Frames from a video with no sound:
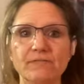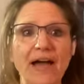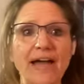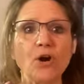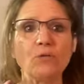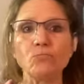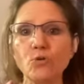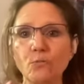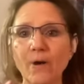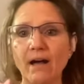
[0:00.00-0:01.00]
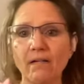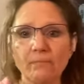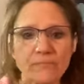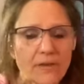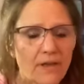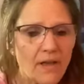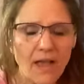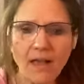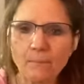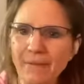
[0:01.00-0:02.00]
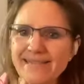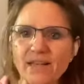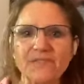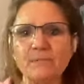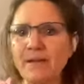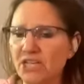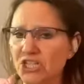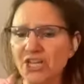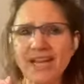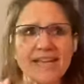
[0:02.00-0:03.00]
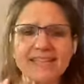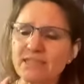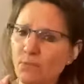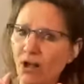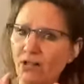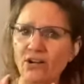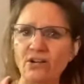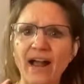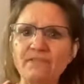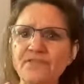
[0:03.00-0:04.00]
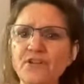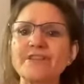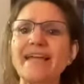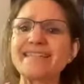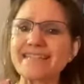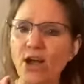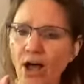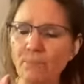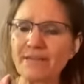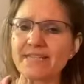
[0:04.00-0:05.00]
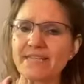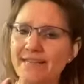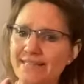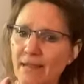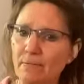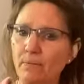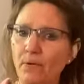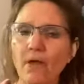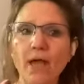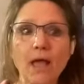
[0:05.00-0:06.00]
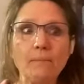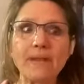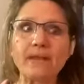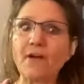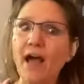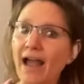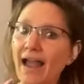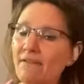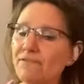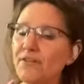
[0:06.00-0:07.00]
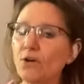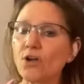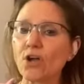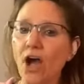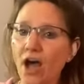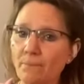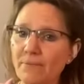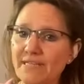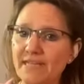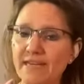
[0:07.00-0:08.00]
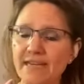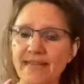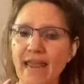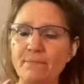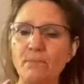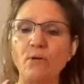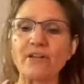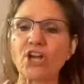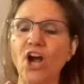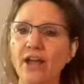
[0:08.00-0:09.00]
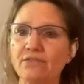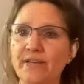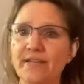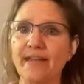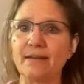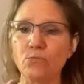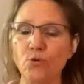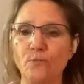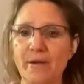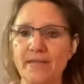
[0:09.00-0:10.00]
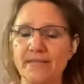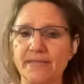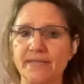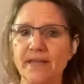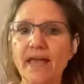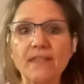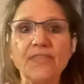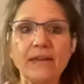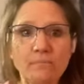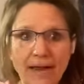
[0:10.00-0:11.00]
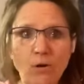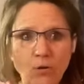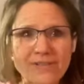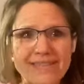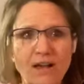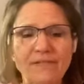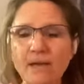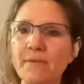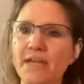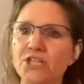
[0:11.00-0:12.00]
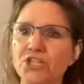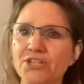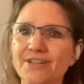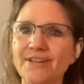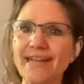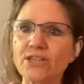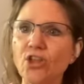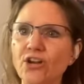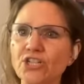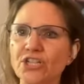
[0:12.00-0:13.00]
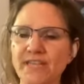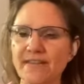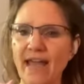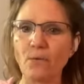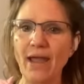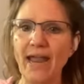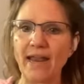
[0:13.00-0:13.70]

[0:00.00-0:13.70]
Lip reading: If I don't move well, my self-image is smaller. I feel less competent, less capable. But if I feel competent and capable and confident in movements, then my whole self-image enlarges in that way.